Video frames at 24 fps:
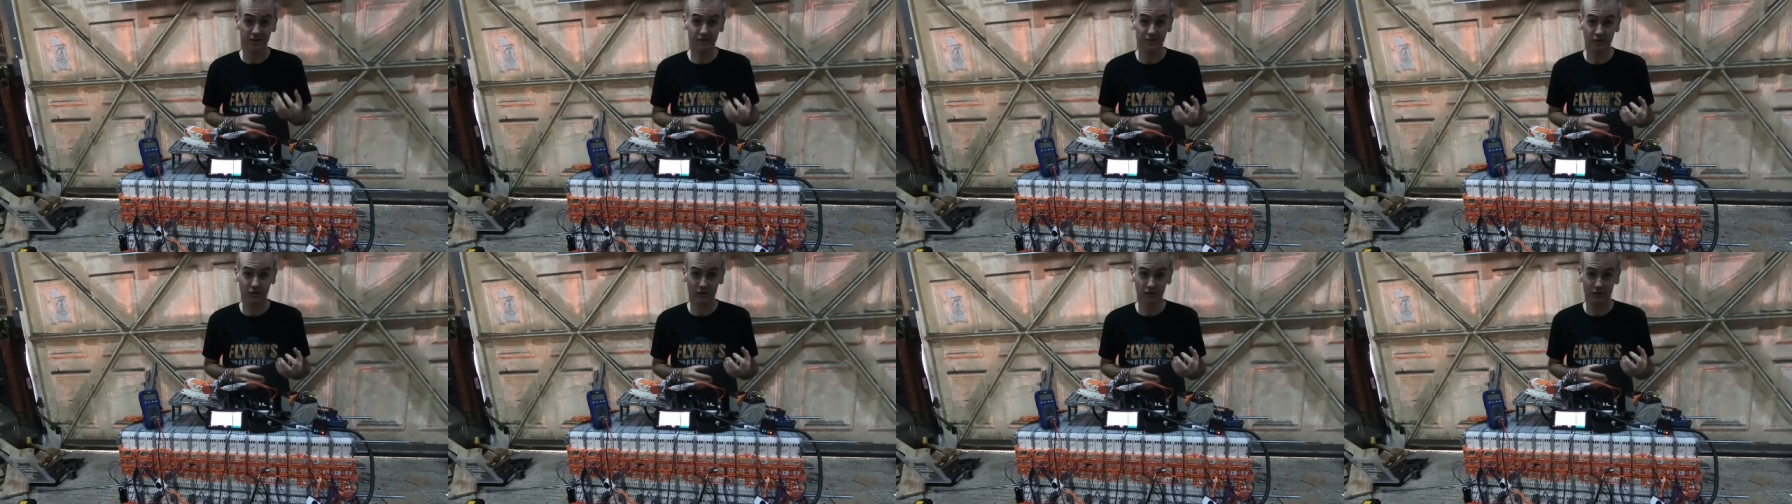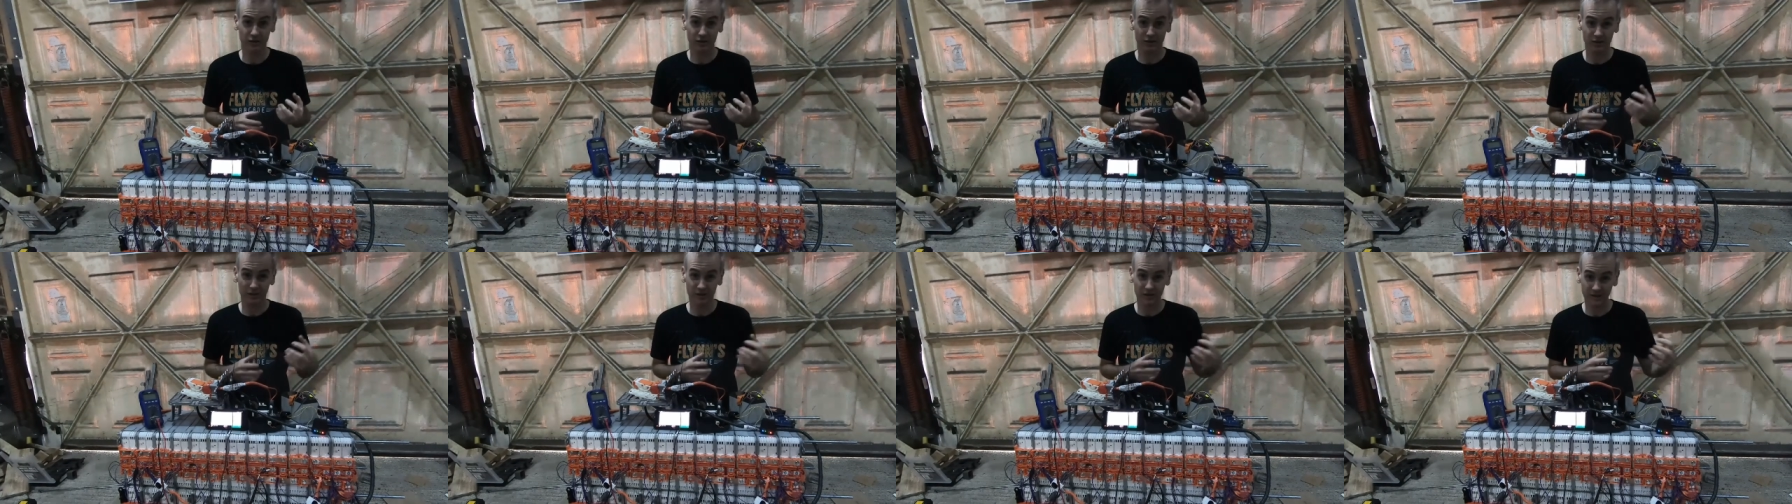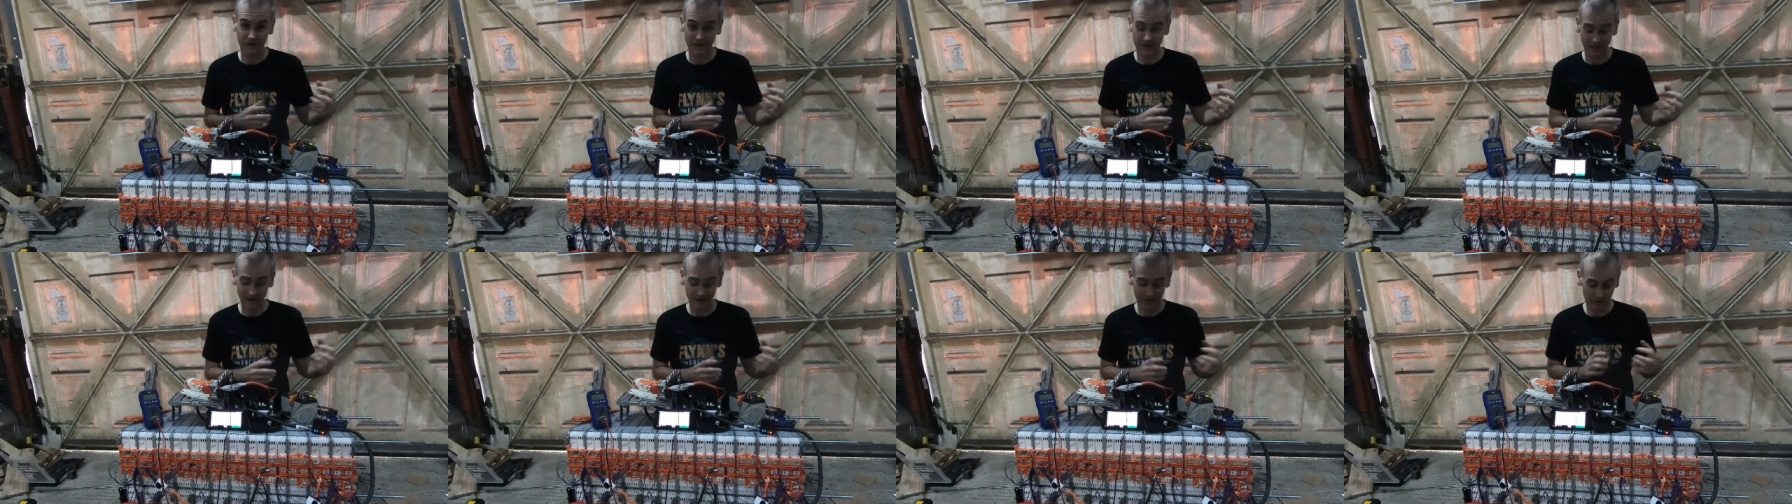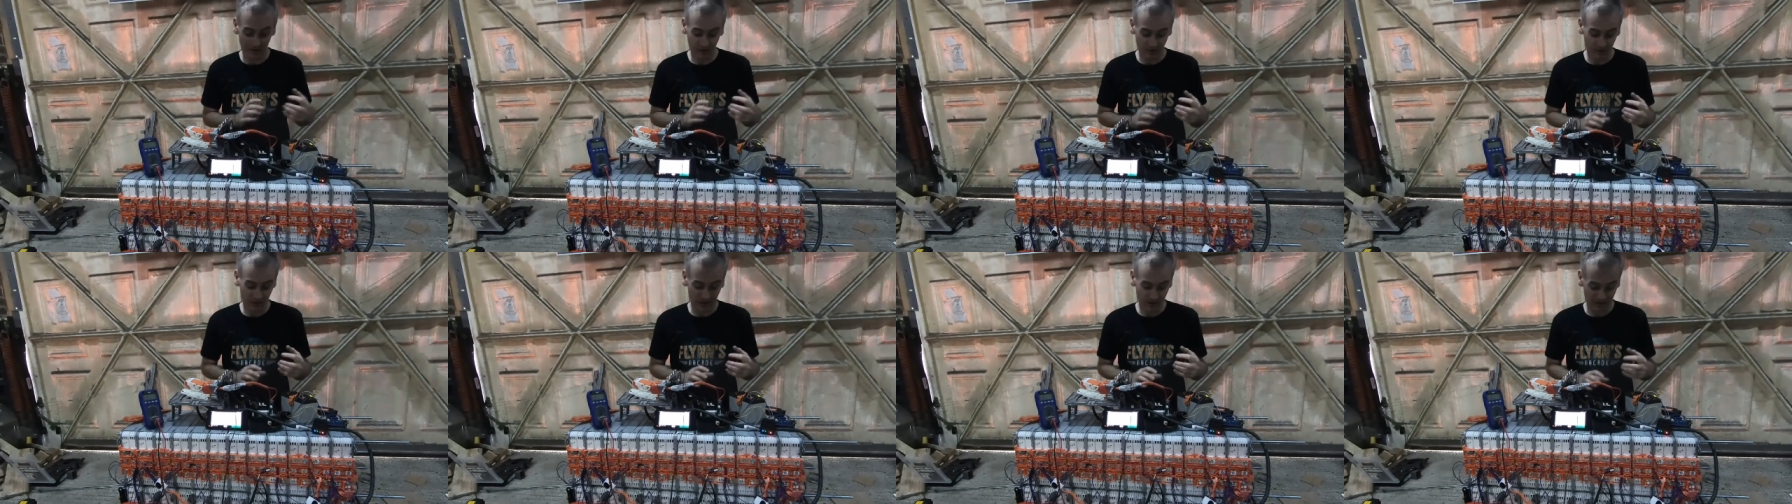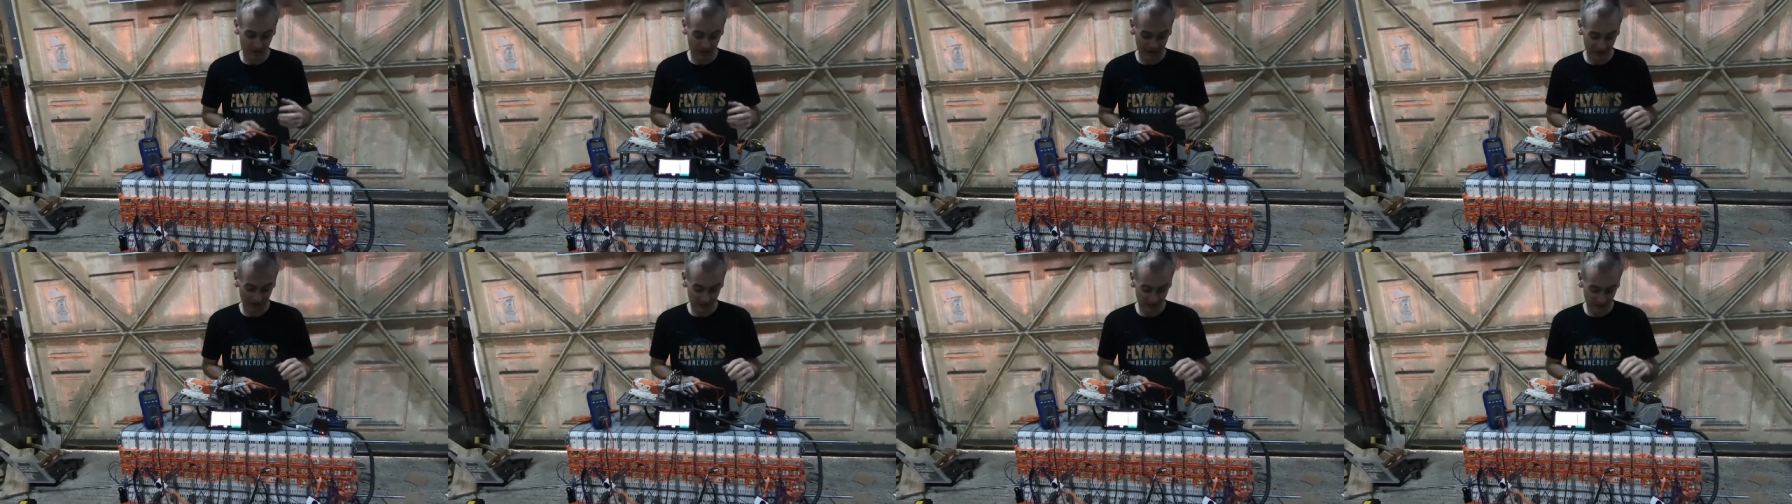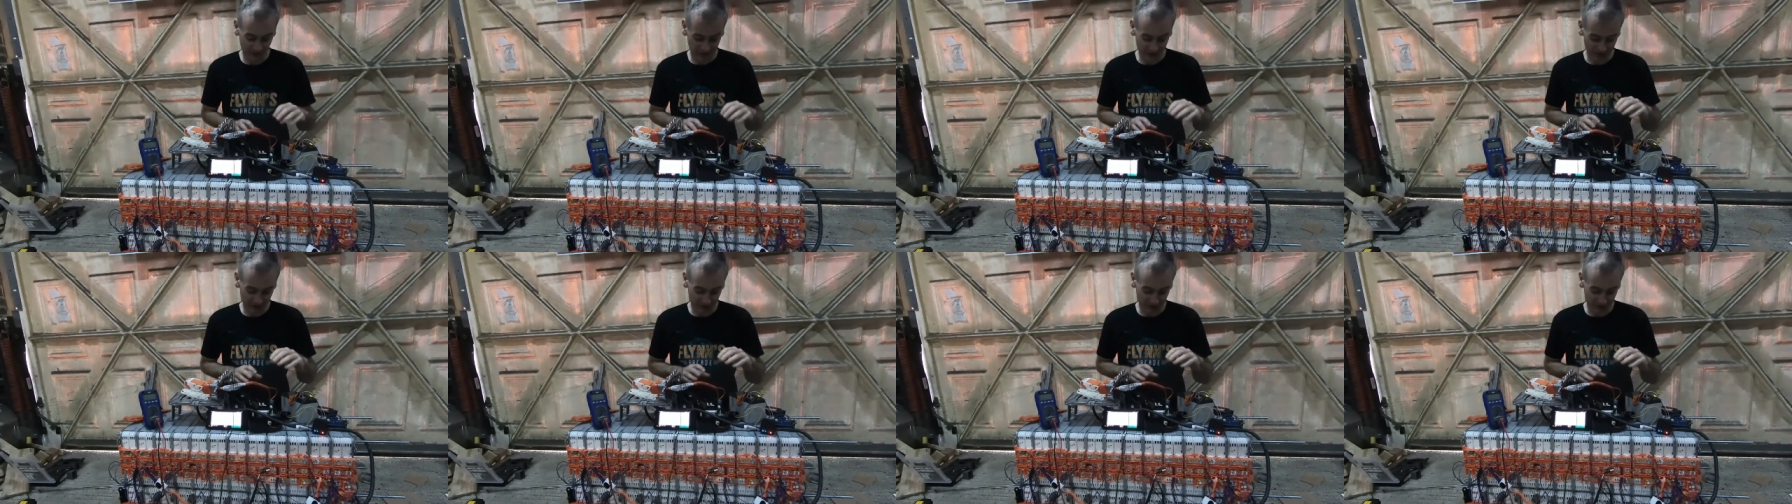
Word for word: inverter going to be specifically.